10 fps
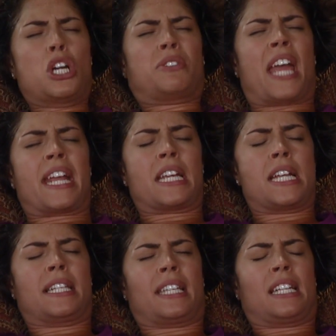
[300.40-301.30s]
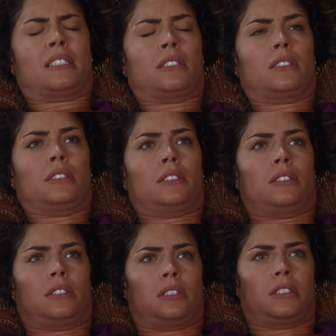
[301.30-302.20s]
You take it easy.
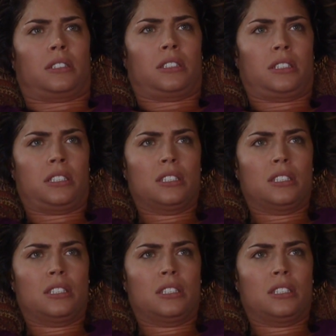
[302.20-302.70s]
I